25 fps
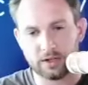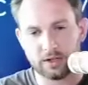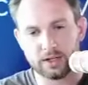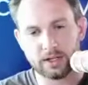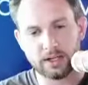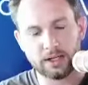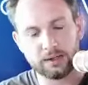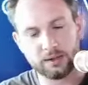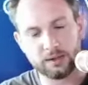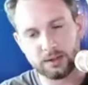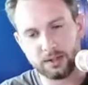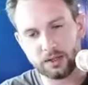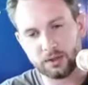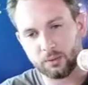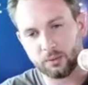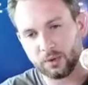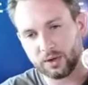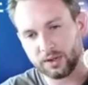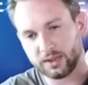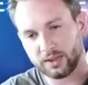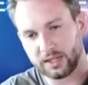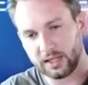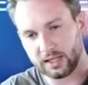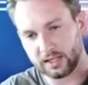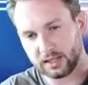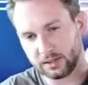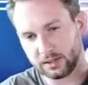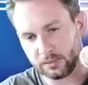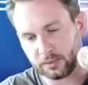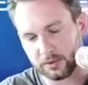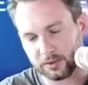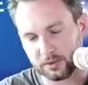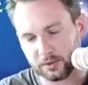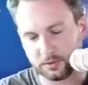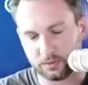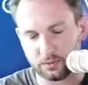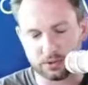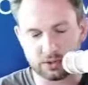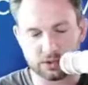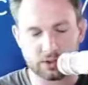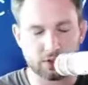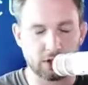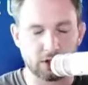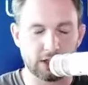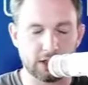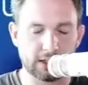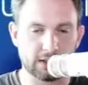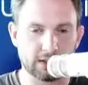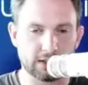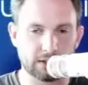And one thing that we're
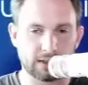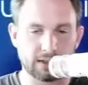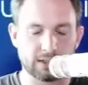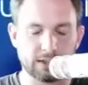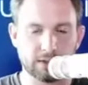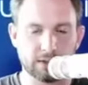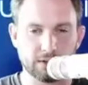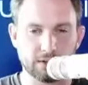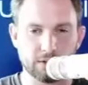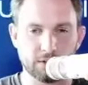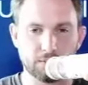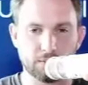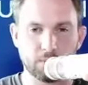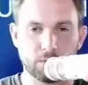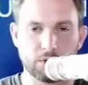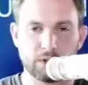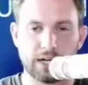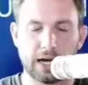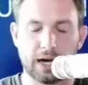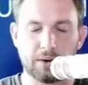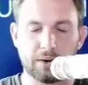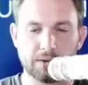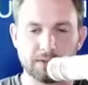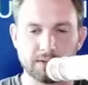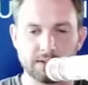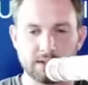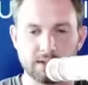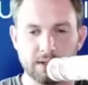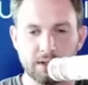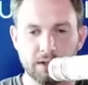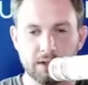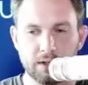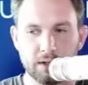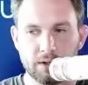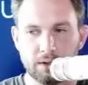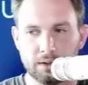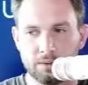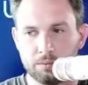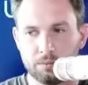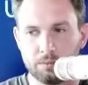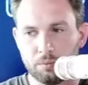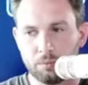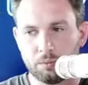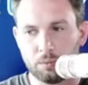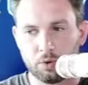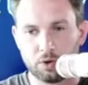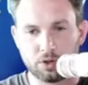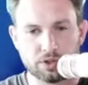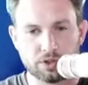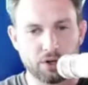starting to look into more now is
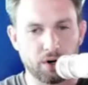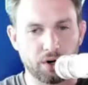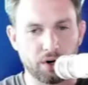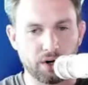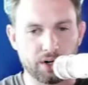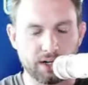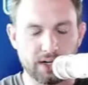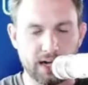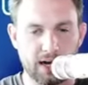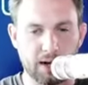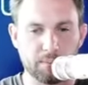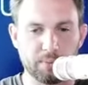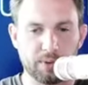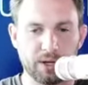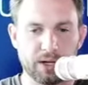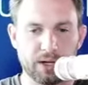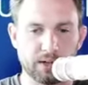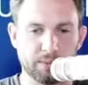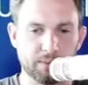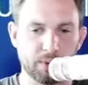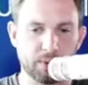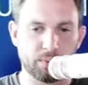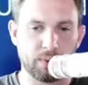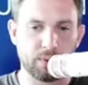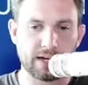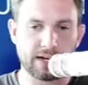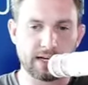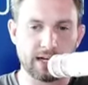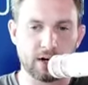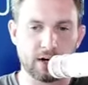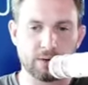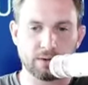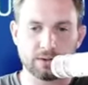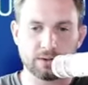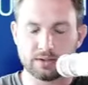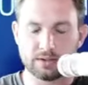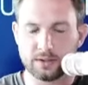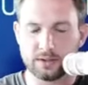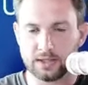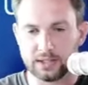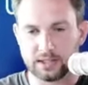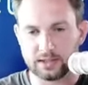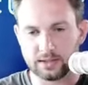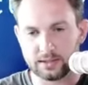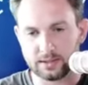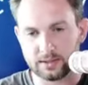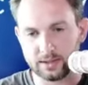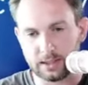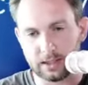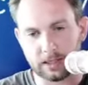more targeted outbound. I mean, right now it's
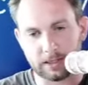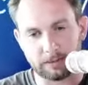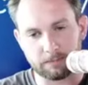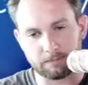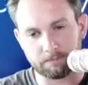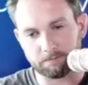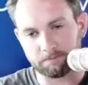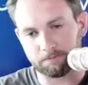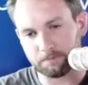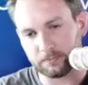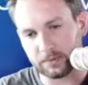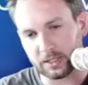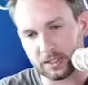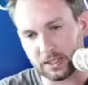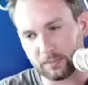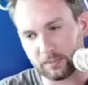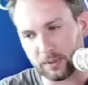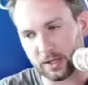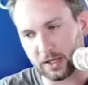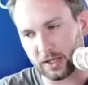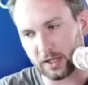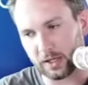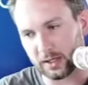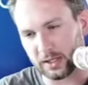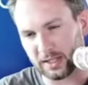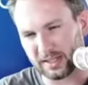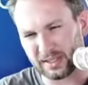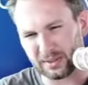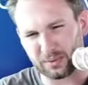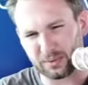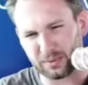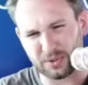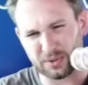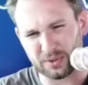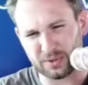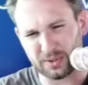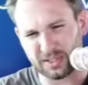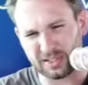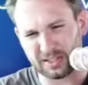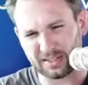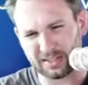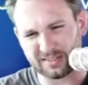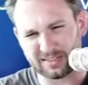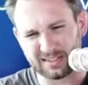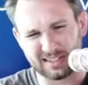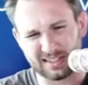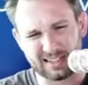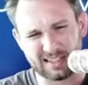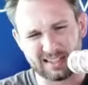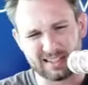email. I think we're doing
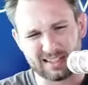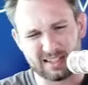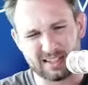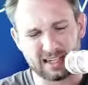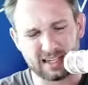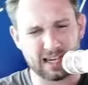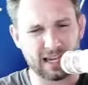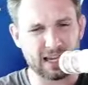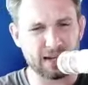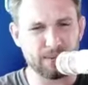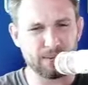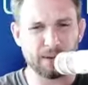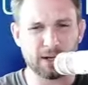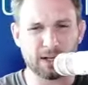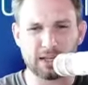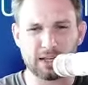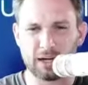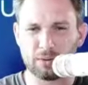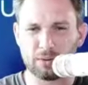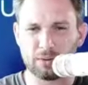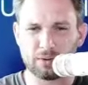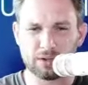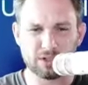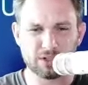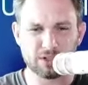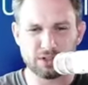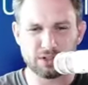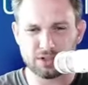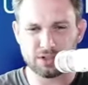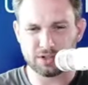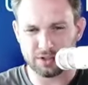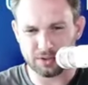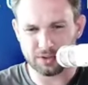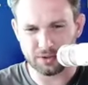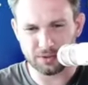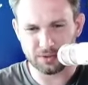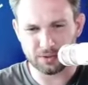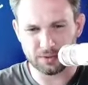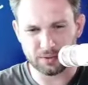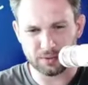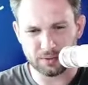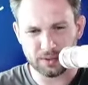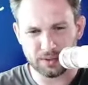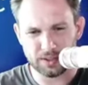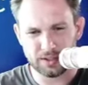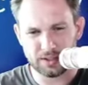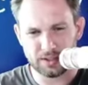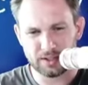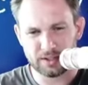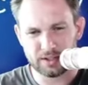like in-mail outreach too,
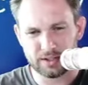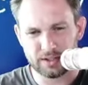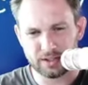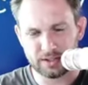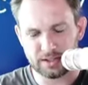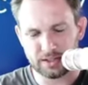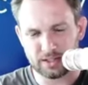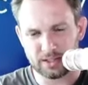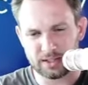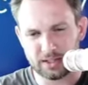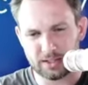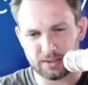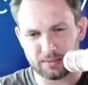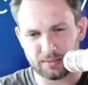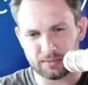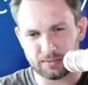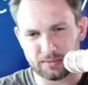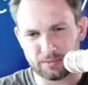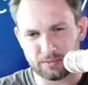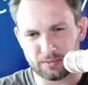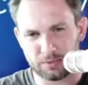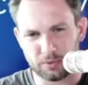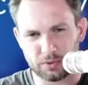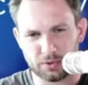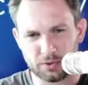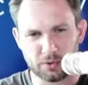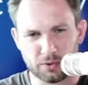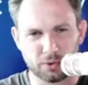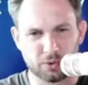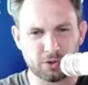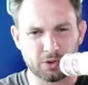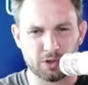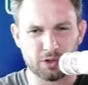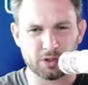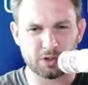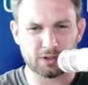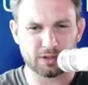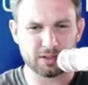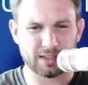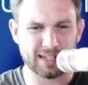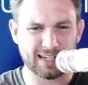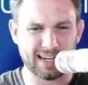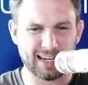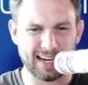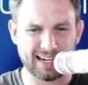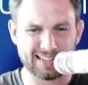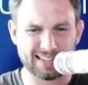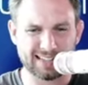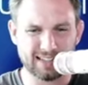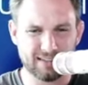through a tool called
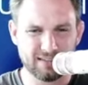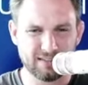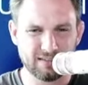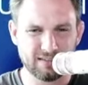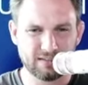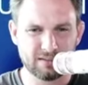Connected.